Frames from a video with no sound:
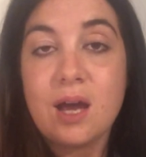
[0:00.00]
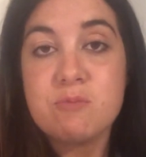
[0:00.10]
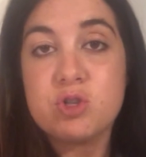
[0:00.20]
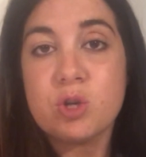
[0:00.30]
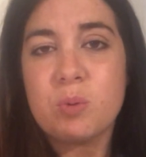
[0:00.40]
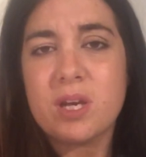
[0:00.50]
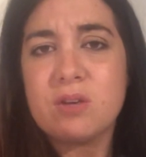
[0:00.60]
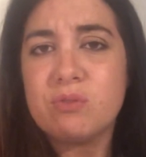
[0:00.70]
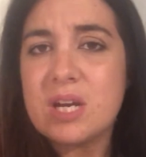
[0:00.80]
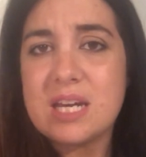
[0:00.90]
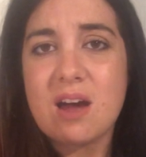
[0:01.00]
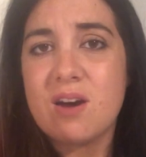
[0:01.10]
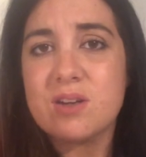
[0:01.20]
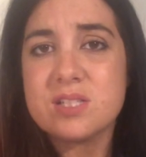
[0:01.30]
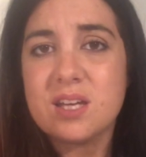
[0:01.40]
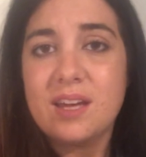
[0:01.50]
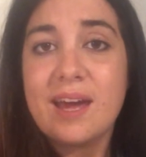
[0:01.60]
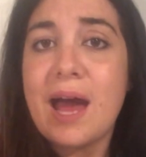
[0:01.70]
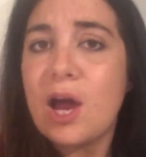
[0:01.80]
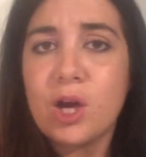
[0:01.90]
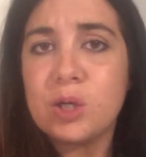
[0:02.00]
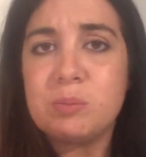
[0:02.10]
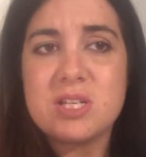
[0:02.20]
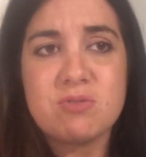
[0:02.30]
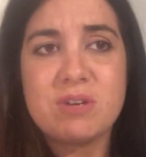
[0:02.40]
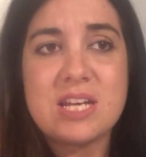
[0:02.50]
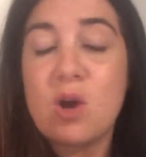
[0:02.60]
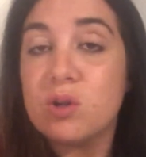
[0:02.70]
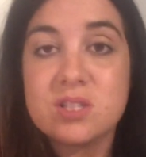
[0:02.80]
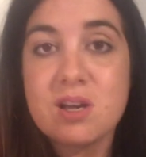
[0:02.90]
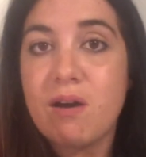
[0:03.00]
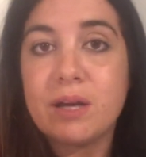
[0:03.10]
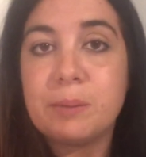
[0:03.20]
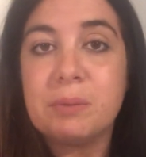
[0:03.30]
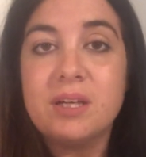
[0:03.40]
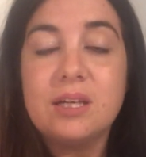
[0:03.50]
I'm sure you're working really hard at home this really odd time,